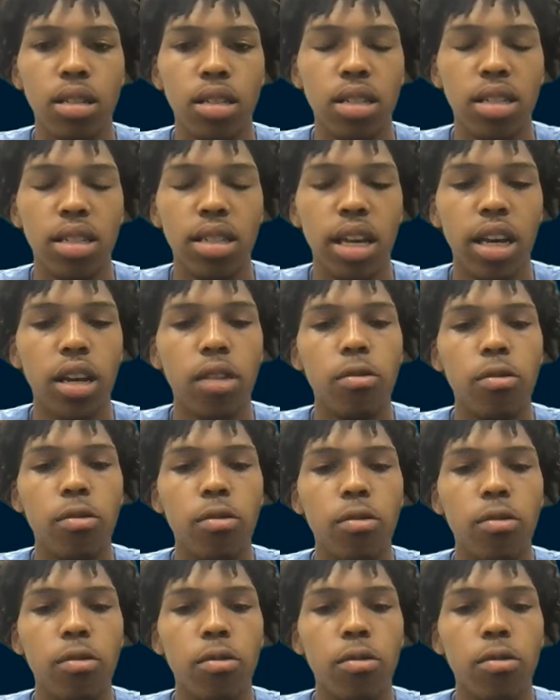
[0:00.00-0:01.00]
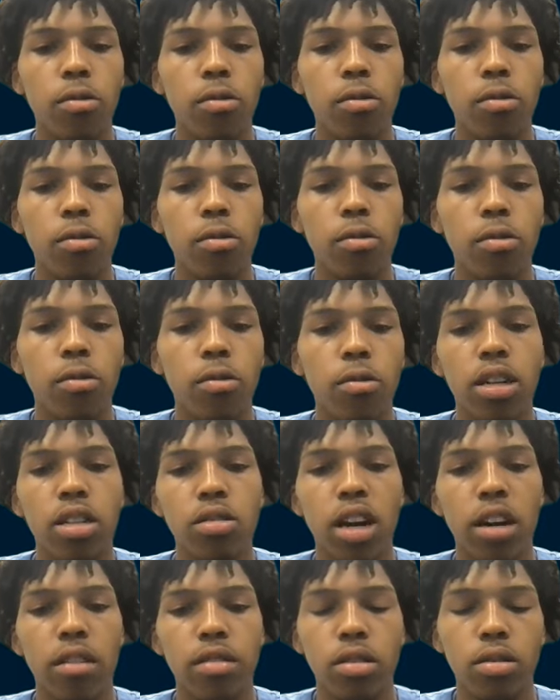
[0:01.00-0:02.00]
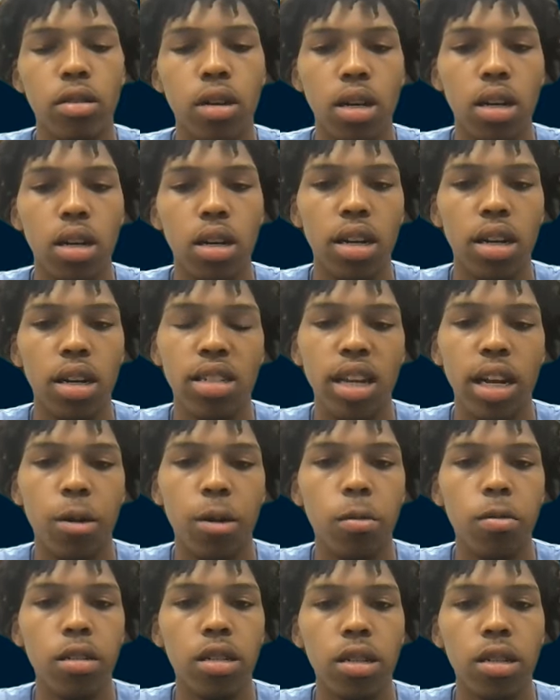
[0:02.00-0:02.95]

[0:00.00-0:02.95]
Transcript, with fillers: taking away the drive. So that's exactly what we did.